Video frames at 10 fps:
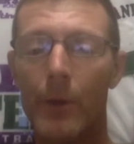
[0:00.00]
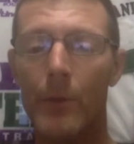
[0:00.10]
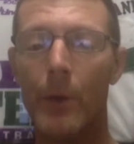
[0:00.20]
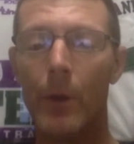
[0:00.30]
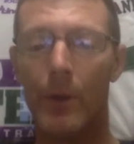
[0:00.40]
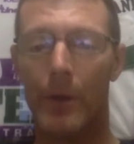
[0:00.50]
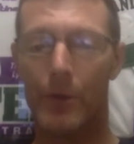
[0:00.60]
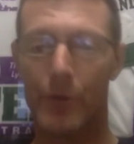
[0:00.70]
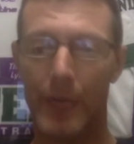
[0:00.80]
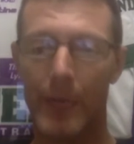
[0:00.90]
the road, there are
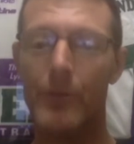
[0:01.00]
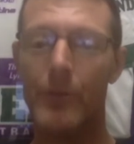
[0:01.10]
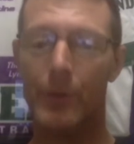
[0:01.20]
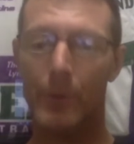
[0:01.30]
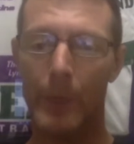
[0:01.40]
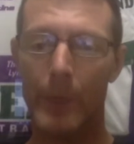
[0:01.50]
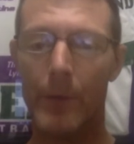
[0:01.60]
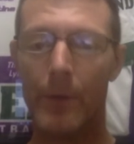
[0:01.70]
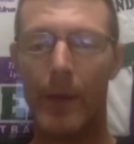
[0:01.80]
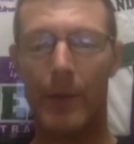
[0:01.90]
changes in wind
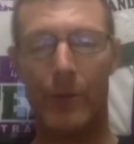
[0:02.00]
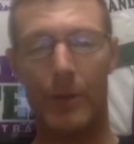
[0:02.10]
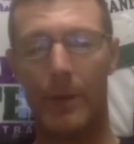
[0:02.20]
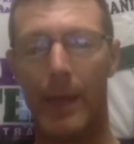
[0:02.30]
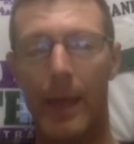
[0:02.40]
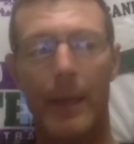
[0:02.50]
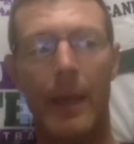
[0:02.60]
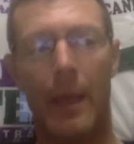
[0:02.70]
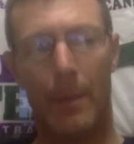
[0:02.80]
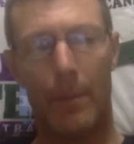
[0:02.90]
direction that
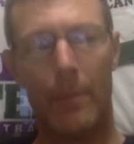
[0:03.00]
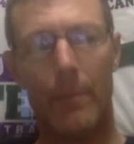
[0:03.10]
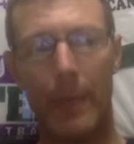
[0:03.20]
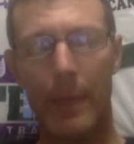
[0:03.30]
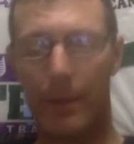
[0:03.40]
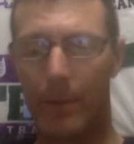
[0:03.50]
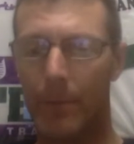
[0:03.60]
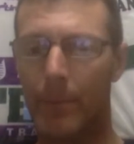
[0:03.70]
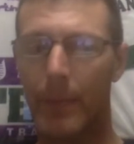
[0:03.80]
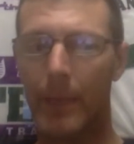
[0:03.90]
make
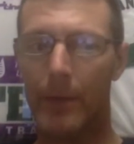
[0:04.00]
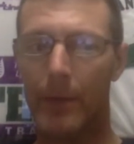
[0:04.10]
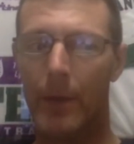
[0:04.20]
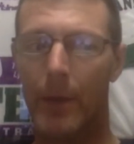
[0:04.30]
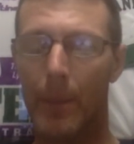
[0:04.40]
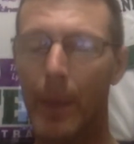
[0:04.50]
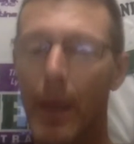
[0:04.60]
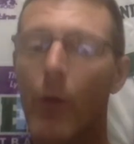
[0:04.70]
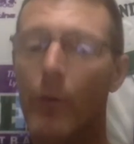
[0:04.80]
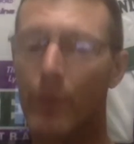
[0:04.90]
the
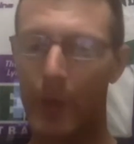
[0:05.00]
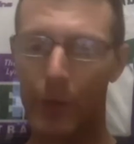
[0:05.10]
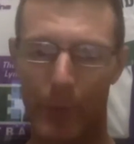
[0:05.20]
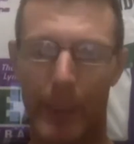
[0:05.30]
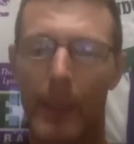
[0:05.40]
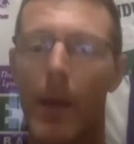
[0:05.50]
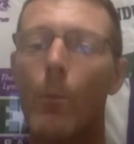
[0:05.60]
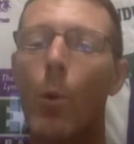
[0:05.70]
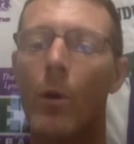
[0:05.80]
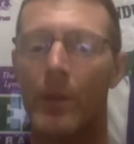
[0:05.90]
power fluctuate a lot
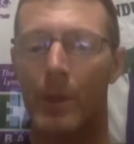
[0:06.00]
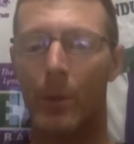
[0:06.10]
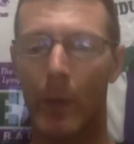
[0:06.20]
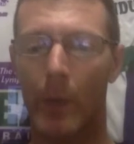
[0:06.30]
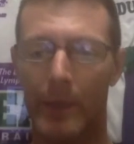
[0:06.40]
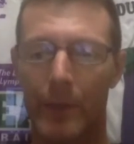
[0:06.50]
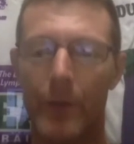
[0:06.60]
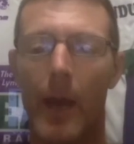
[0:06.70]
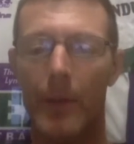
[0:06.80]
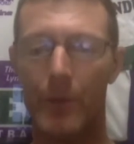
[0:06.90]
more than it will
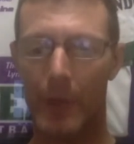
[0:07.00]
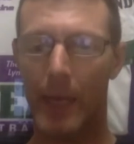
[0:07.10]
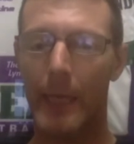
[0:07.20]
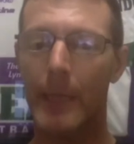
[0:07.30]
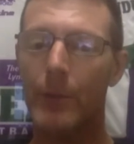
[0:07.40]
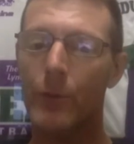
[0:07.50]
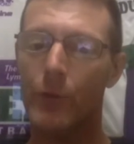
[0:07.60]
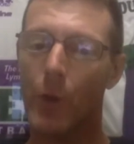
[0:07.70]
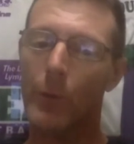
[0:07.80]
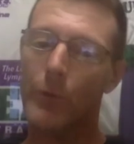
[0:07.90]
inside. So you kind of get used
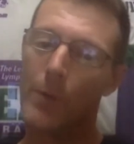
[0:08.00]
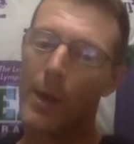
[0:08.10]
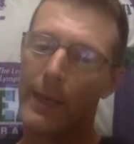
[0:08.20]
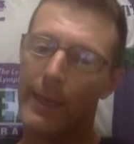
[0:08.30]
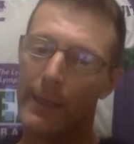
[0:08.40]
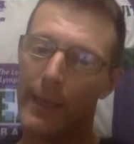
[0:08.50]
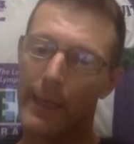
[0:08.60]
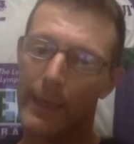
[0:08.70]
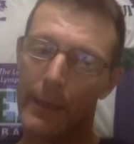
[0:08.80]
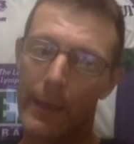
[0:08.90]
to always riding at like
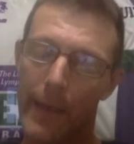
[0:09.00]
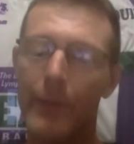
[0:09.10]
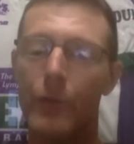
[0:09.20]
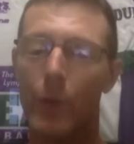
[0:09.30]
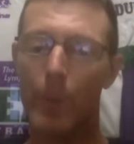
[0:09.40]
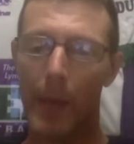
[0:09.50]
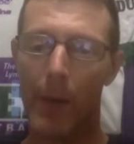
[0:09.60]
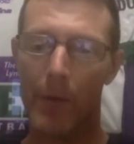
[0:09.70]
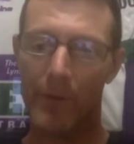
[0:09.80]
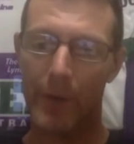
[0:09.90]
an ISO
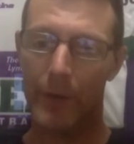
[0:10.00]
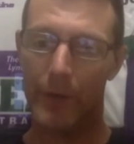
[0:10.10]
power, very